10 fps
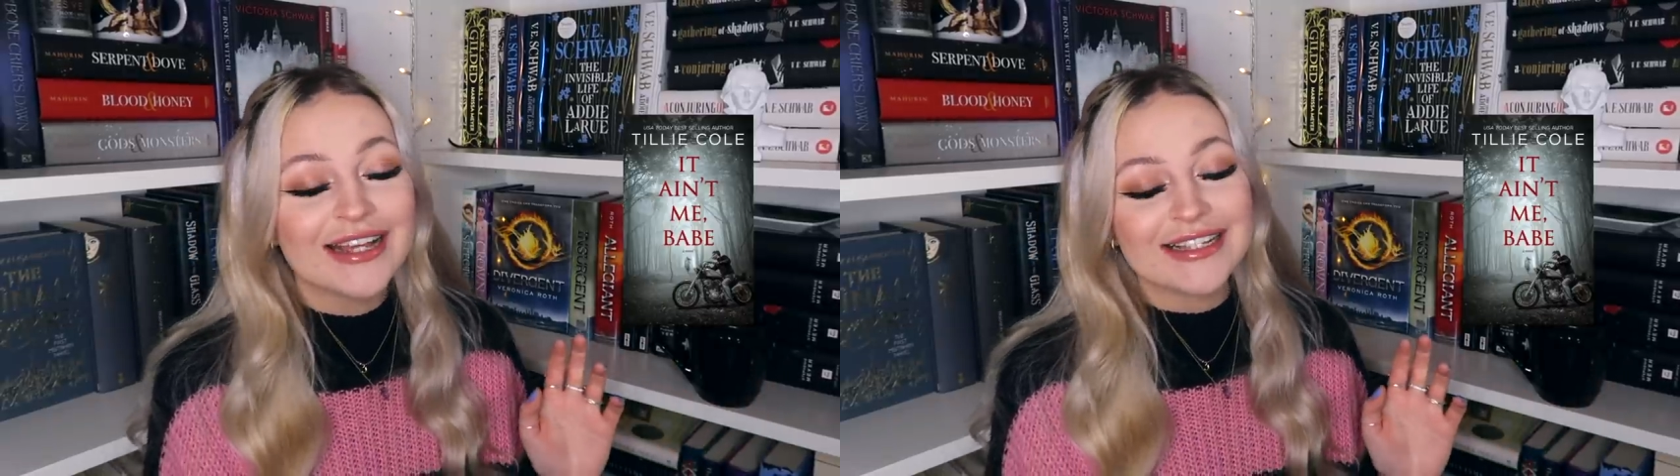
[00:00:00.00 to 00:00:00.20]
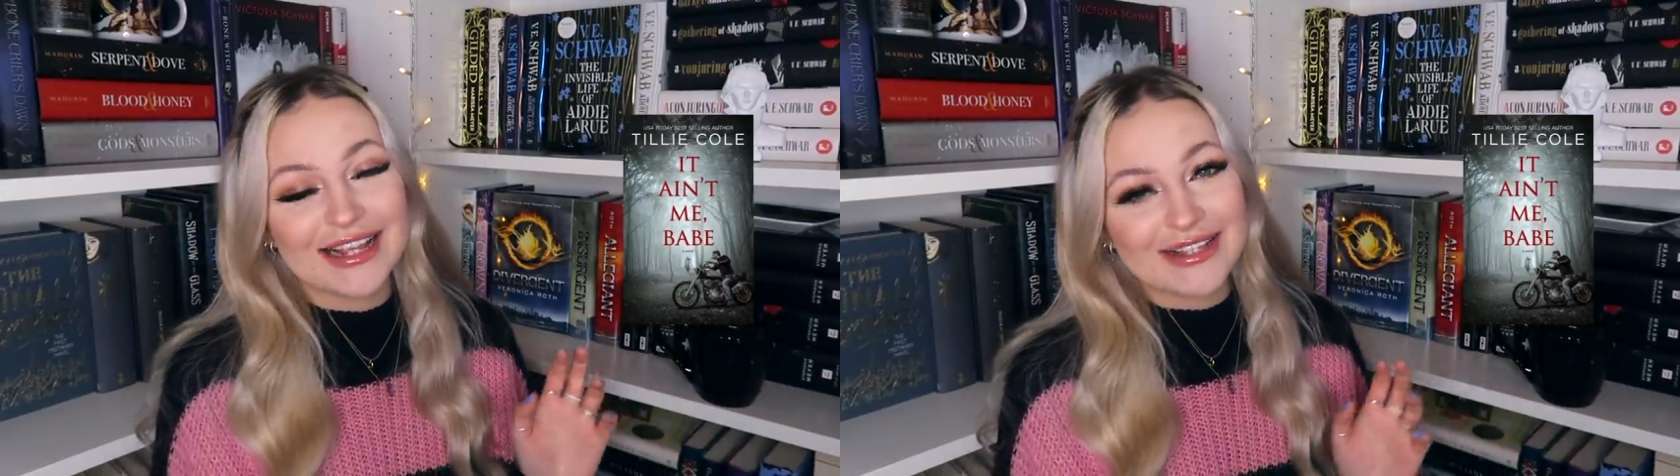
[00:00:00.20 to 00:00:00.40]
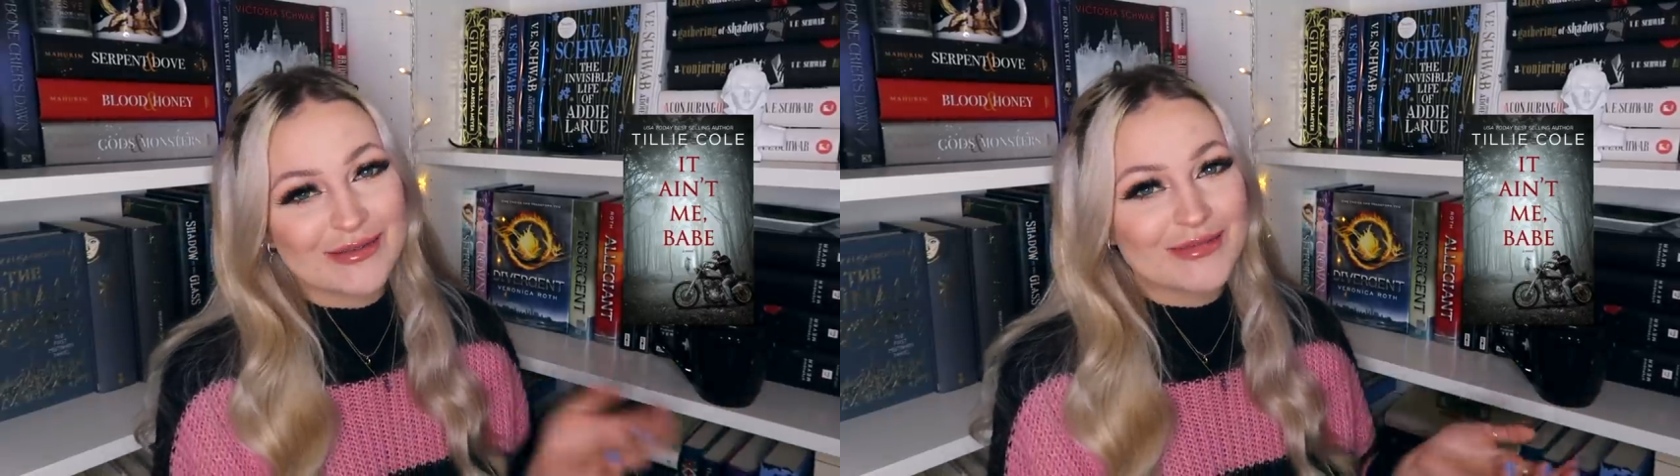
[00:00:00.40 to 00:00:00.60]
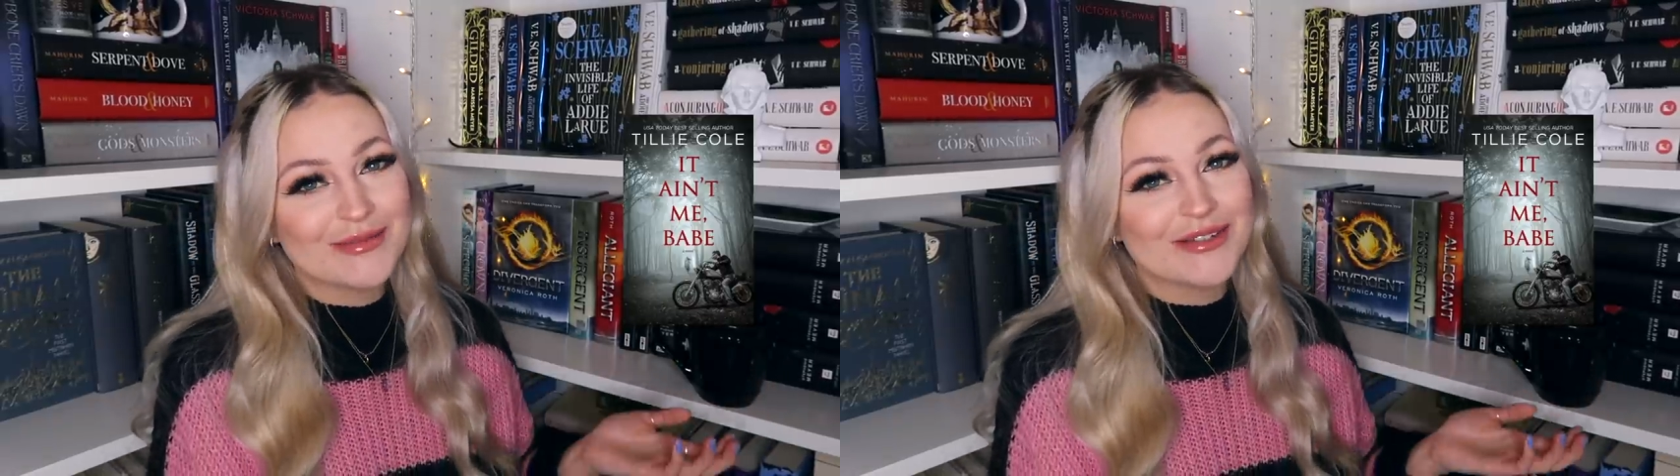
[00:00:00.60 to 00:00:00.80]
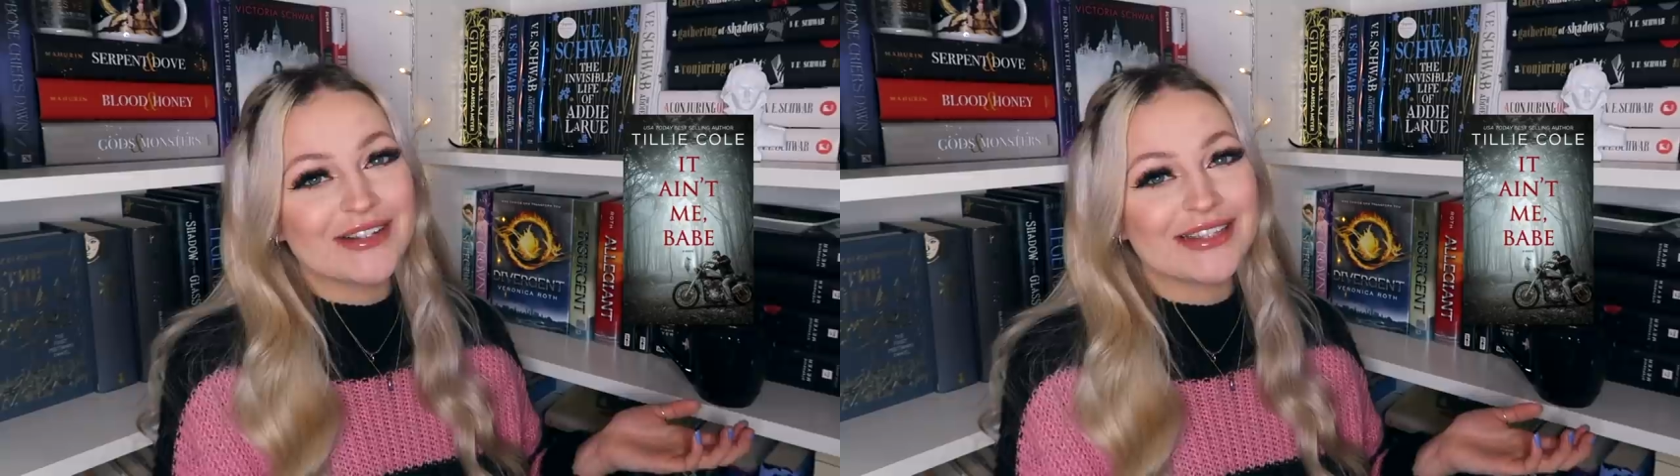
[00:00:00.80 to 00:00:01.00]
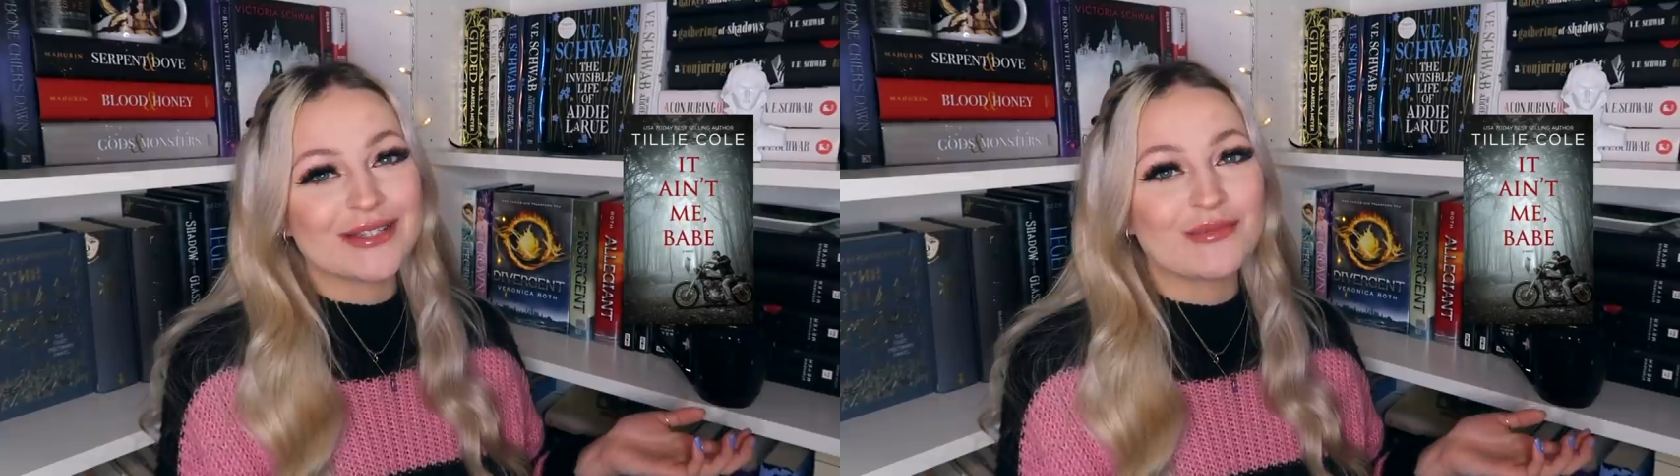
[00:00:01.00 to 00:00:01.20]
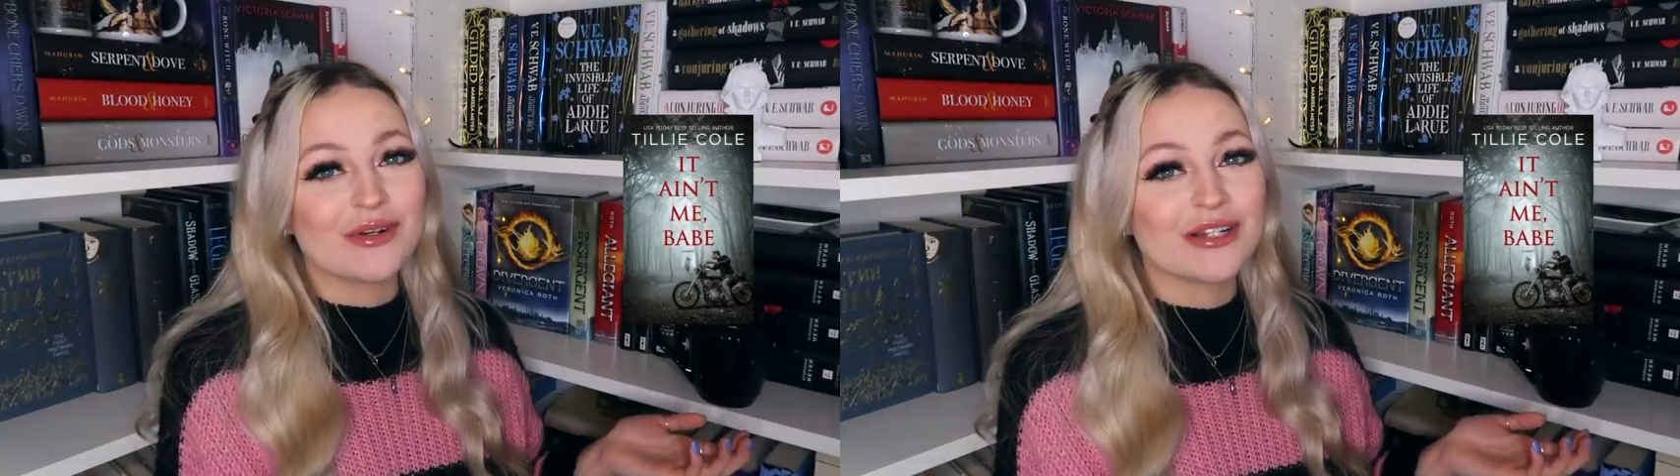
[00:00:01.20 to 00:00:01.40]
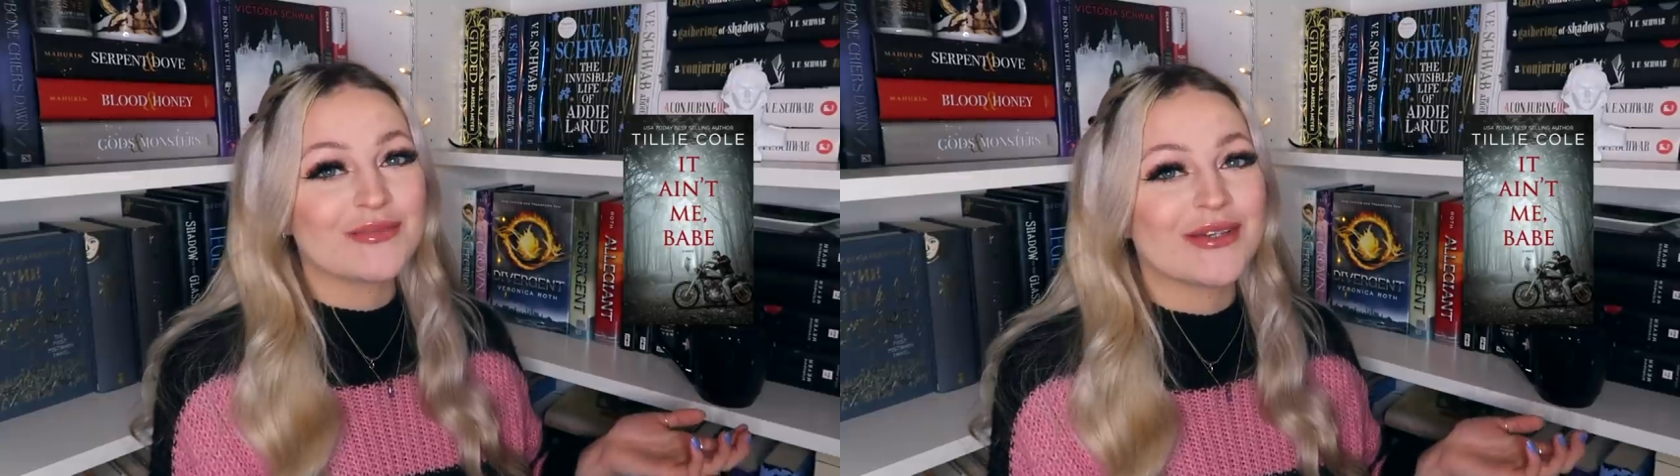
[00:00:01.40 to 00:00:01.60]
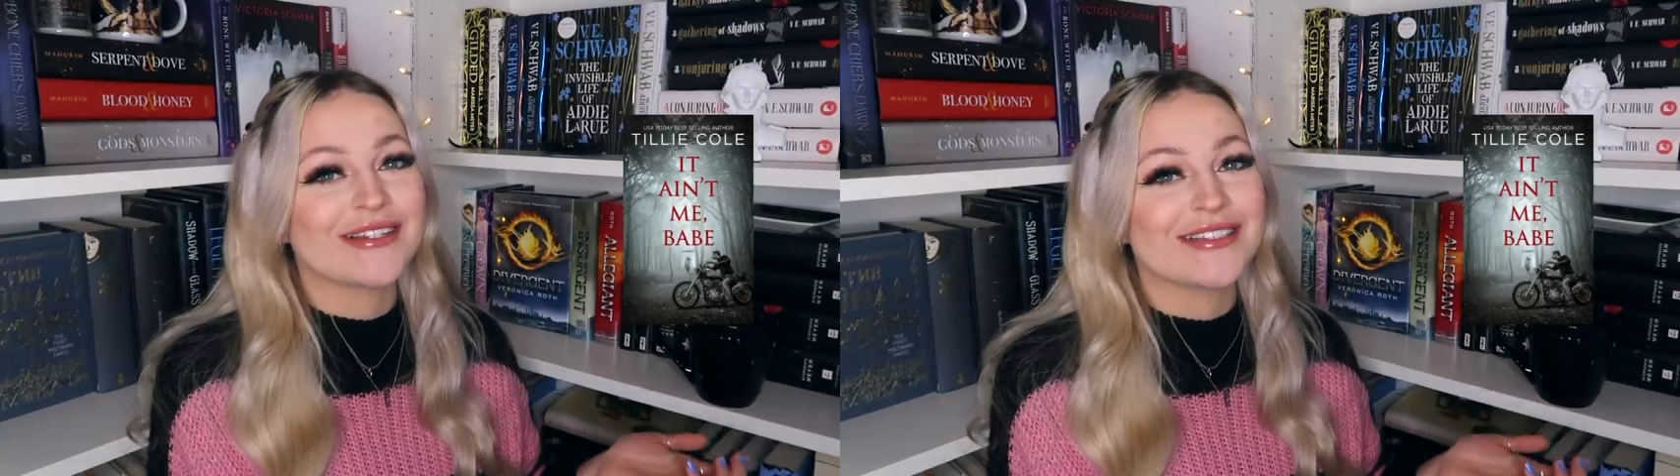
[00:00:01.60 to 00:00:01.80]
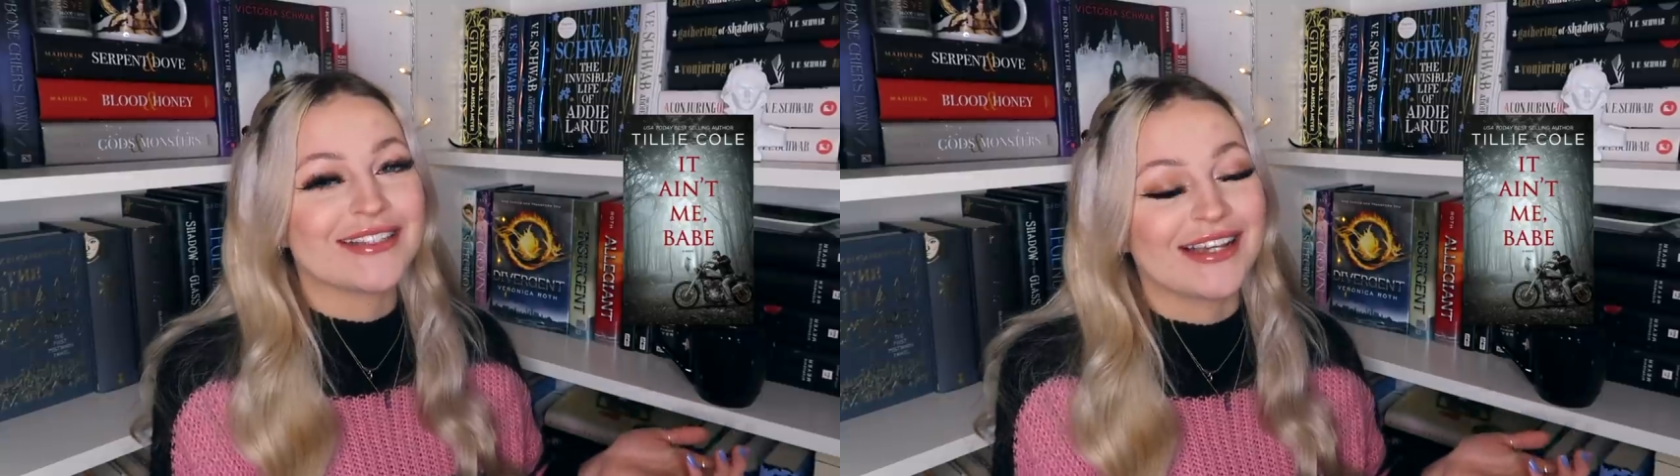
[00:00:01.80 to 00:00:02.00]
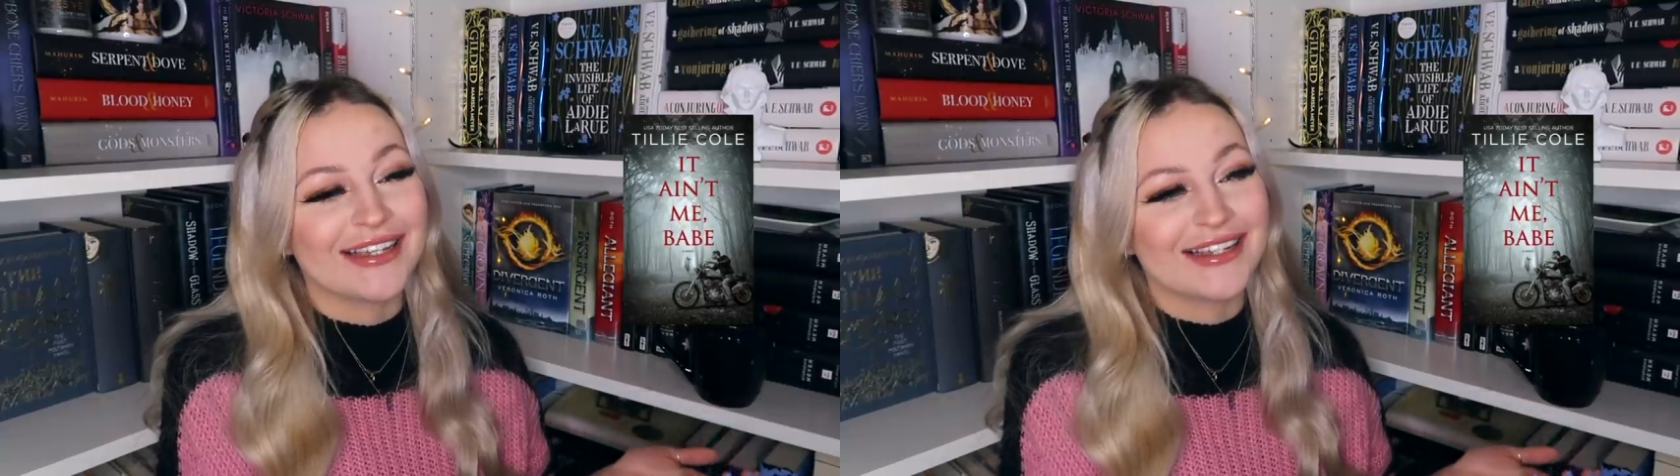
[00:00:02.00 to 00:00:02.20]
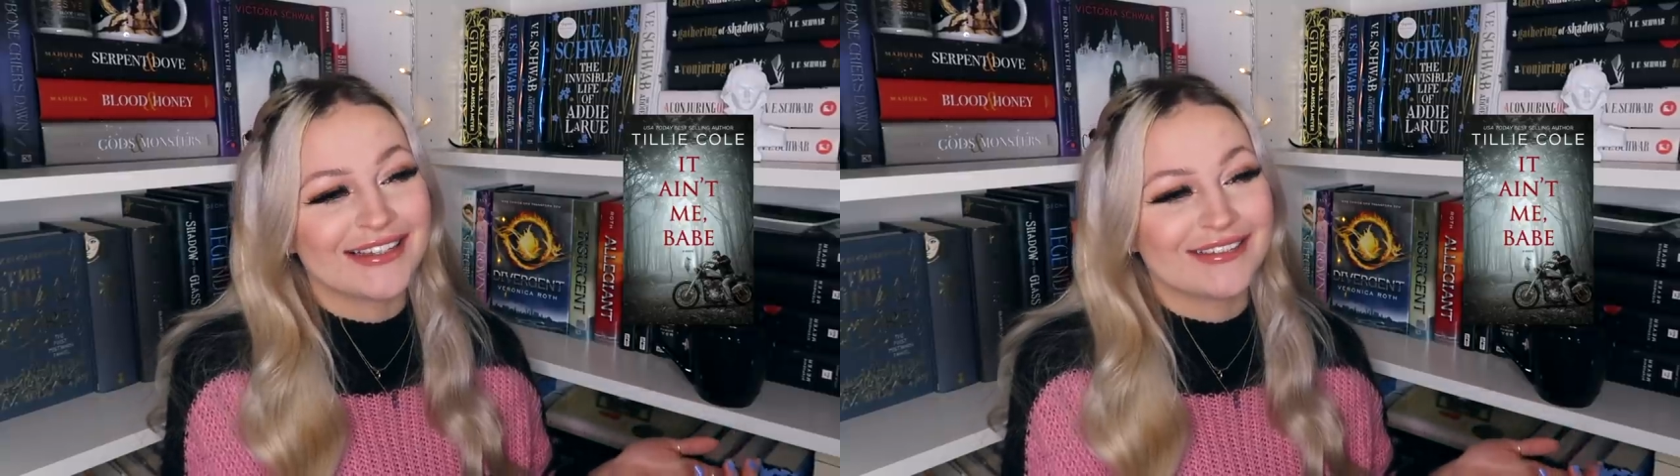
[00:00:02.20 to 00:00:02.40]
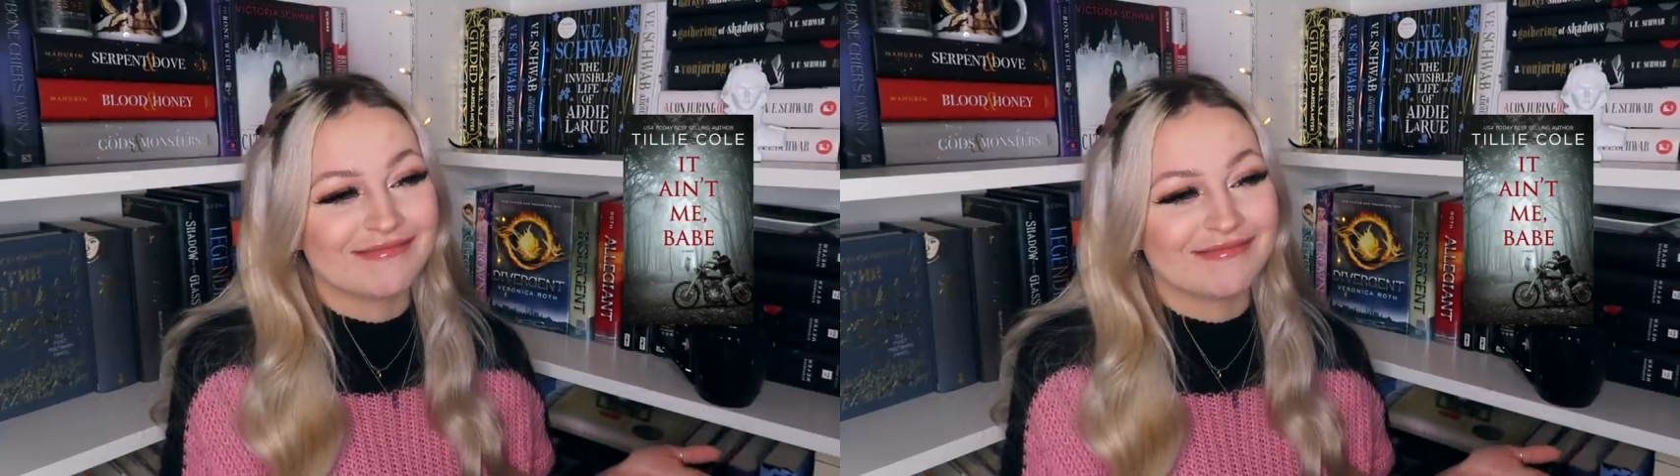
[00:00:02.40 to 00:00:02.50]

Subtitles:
Then that's what made me read this book, is because like